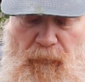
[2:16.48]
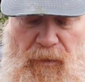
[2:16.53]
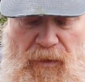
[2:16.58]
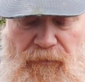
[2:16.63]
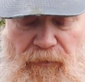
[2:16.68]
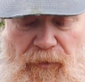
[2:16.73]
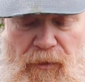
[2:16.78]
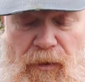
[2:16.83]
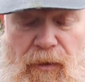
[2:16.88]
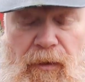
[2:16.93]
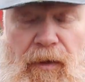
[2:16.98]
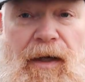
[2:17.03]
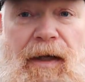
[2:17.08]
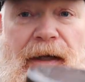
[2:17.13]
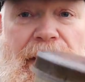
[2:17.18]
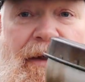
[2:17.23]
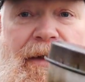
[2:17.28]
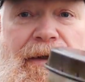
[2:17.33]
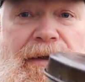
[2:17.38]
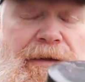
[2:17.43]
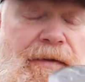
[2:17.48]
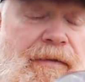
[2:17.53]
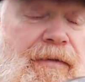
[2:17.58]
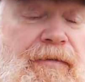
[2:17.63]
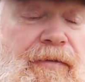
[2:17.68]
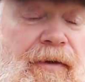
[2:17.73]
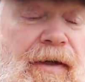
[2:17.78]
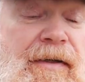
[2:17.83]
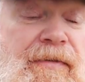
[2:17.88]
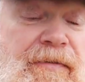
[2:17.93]
So
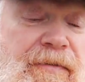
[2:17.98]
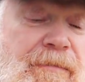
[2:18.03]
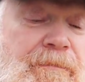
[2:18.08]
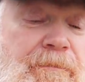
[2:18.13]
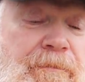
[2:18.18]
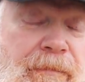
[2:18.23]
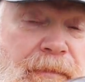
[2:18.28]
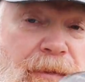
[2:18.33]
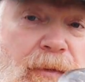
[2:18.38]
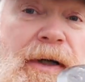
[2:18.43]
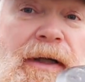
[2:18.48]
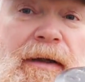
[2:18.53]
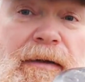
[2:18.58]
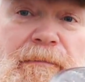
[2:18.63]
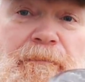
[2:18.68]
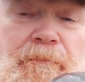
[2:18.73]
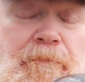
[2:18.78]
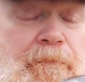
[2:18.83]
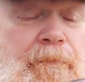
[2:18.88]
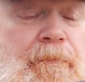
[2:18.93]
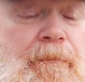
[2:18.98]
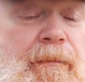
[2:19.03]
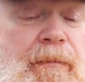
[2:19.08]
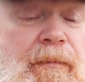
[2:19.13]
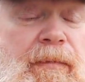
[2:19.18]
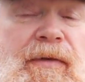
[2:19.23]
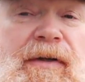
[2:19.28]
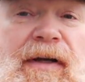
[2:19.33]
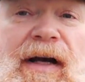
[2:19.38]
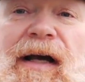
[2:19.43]
the size, well,
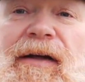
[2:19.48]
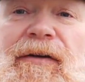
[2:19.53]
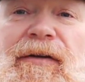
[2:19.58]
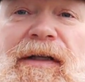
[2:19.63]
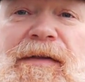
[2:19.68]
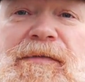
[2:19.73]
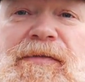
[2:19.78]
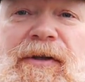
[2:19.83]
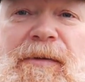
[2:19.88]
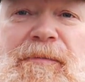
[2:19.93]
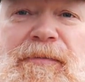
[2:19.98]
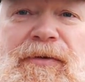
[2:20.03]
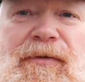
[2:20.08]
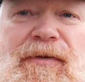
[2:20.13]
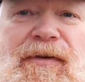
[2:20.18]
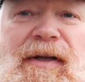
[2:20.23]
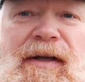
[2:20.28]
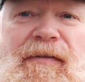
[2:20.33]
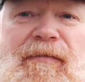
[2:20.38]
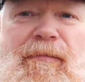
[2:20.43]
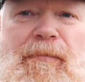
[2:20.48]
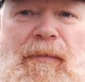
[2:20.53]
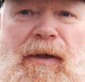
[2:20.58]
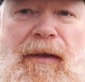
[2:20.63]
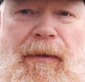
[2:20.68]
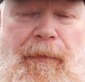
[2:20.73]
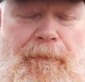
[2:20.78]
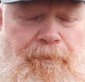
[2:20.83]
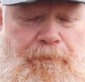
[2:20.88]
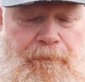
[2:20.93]
kind of lives up to the name
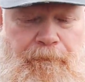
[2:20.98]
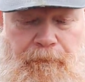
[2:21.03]
Mini.